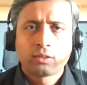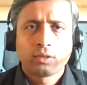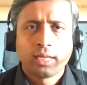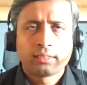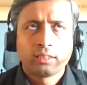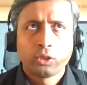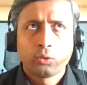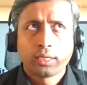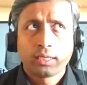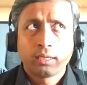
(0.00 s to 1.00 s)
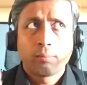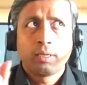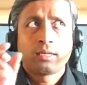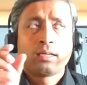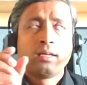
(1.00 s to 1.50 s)
So that's a new technique,
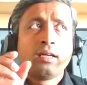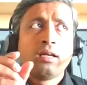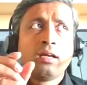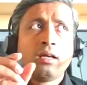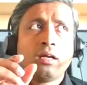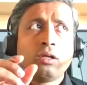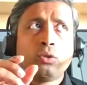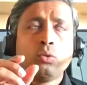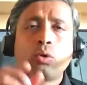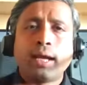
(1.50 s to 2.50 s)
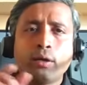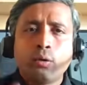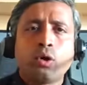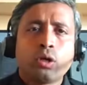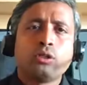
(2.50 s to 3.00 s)
but you can
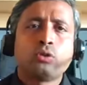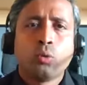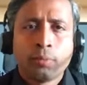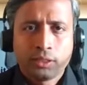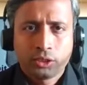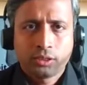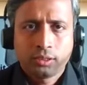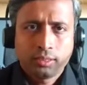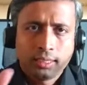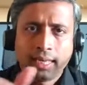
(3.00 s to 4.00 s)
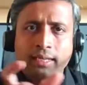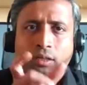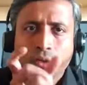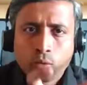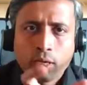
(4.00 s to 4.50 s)
do only so much. Like
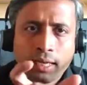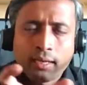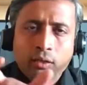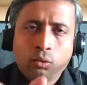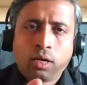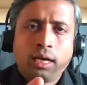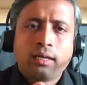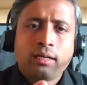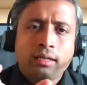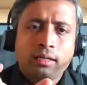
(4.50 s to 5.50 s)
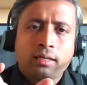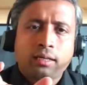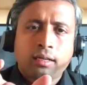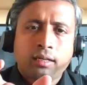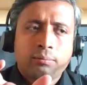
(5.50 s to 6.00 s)
you can't
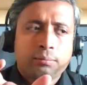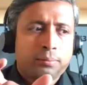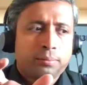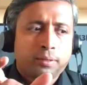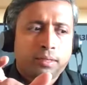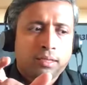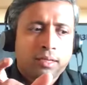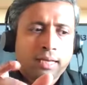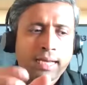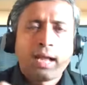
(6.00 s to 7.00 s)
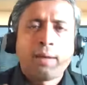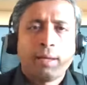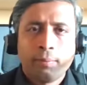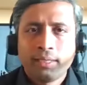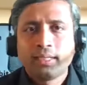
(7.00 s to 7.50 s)
grab.
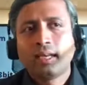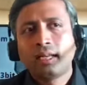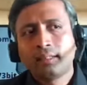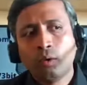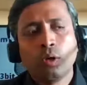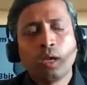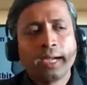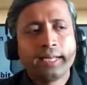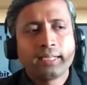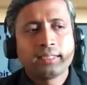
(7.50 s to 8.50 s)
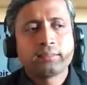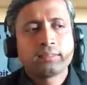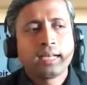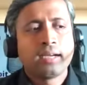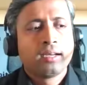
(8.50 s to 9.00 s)
I mean, the whole idea is
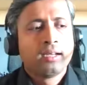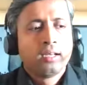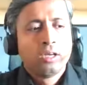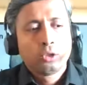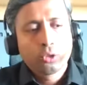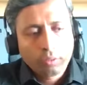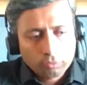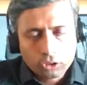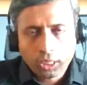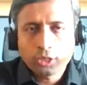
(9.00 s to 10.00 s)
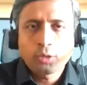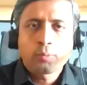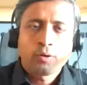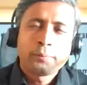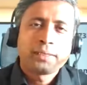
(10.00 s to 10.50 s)
that you have to start your.
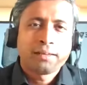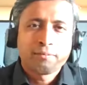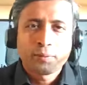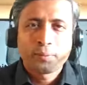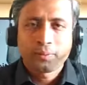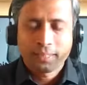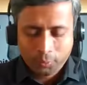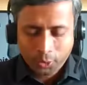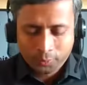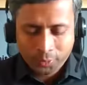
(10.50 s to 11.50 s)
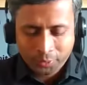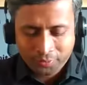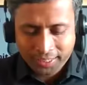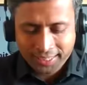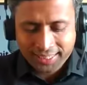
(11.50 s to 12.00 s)
I mean, every that what one
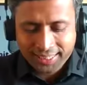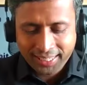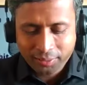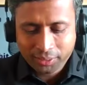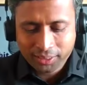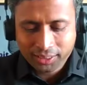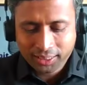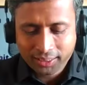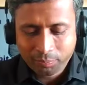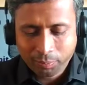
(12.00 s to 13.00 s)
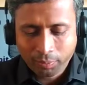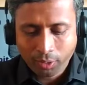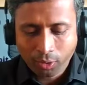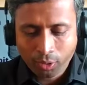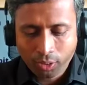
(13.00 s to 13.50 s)
of the reasons that you mentioned is people
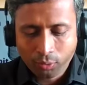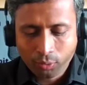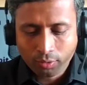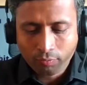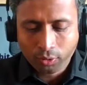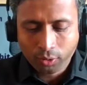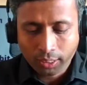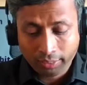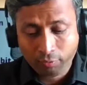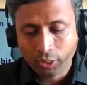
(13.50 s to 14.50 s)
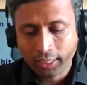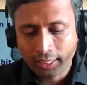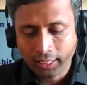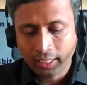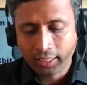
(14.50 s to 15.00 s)
are only looking for, like, for
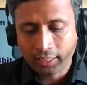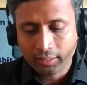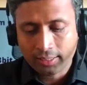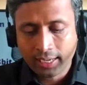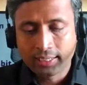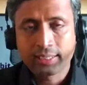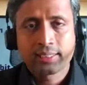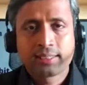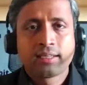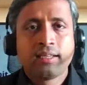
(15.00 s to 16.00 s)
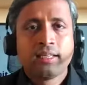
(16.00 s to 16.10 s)
data scientists.